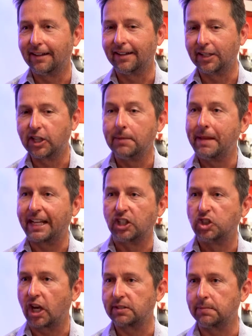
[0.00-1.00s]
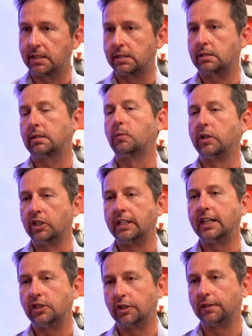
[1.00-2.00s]
uh, you can make adjustments when you
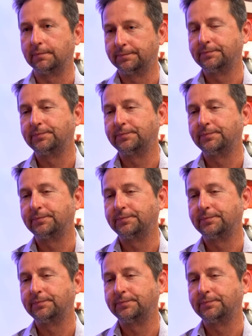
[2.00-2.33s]
need to.